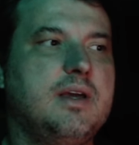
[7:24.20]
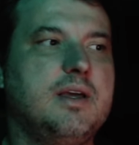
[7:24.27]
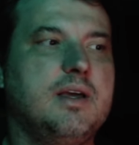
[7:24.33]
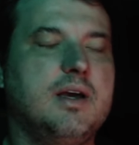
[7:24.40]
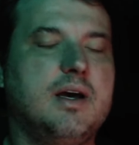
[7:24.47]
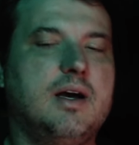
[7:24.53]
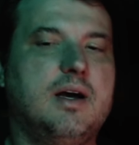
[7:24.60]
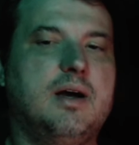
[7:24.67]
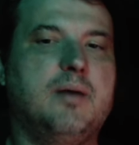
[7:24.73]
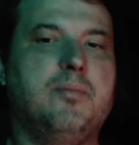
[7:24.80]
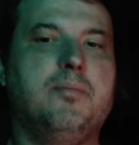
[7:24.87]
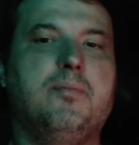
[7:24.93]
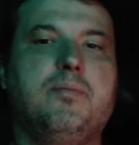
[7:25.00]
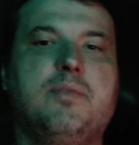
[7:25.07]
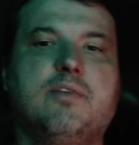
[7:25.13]

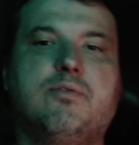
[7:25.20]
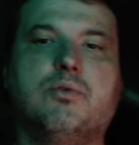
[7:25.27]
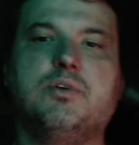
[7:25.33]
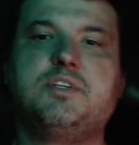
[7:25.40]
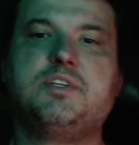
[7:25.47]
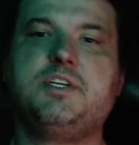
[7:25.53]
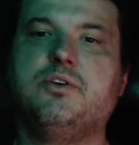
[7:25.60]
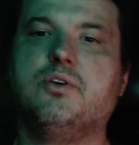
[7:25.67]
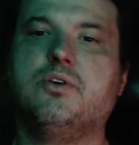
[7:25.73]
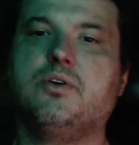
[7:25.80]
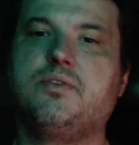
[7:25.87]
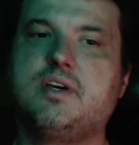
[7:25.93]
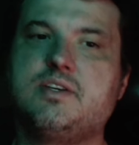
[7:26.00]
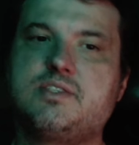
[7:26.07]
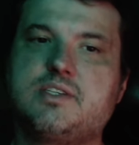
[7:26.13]
The 14-year-old
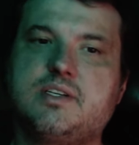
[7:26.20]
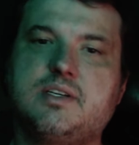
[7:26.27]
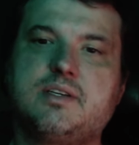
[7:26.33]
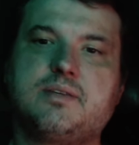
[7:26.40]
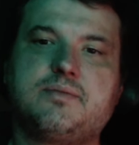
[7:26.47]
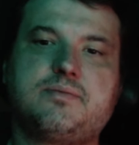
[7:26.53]
does it.